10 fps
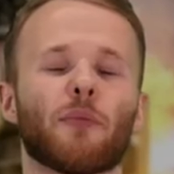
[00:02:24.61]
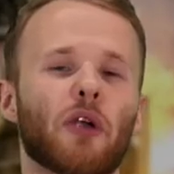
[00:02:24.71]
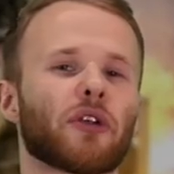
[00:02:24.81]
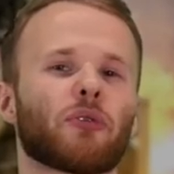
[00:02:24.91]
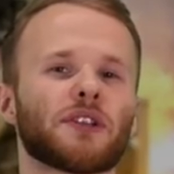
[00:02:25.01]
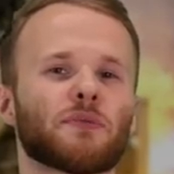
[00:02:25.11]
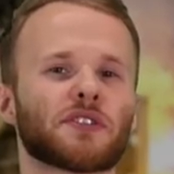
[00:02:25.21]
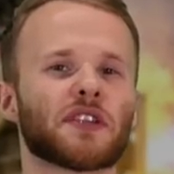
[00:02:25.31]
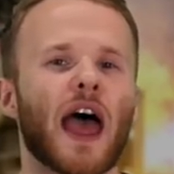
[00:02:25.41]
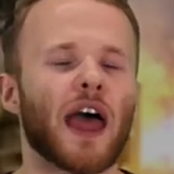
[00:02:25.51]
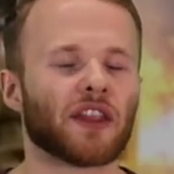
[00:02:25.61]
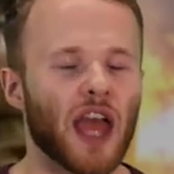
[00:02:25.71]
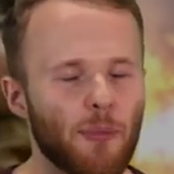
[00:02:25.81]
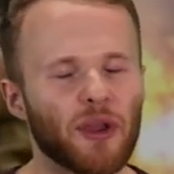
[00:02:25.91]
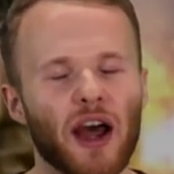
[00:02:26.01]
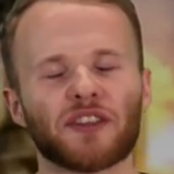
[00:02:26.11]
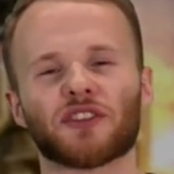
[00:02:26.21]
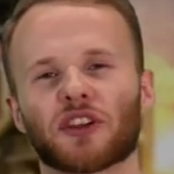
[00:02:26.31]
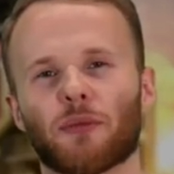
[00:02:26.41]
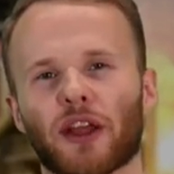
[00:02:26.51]
Merry Christmas and happy
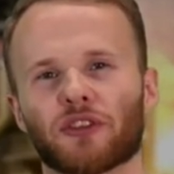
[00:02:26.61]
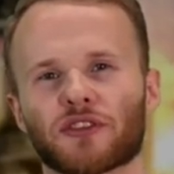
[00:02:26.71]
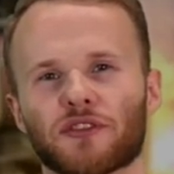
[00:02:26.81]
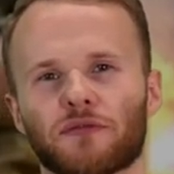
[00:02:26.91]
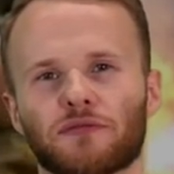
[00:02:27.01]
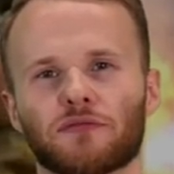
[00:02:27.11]
hunting, Commanders!